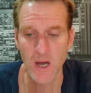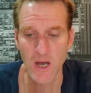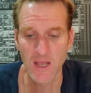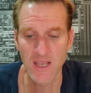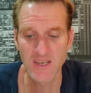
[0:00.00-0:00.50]

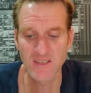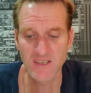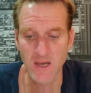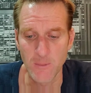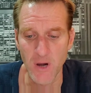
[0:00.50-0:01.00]
It is
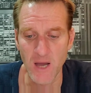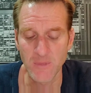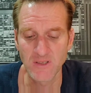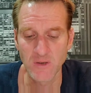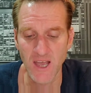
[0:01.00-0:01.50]

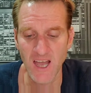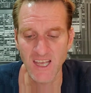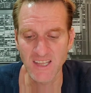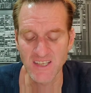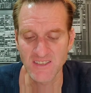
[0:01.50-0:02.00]
popping too. I
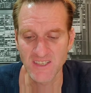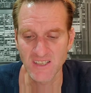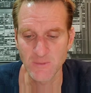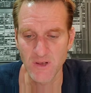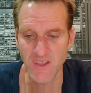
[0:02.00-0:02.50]
got the
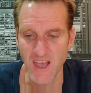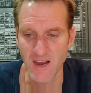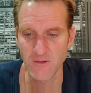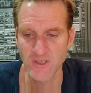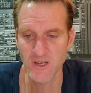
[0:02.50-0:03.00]
6 month
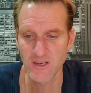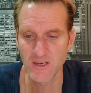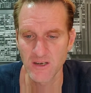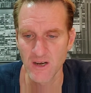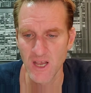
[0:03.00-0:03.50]
average on
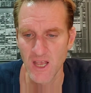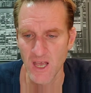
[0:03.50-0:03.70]
here.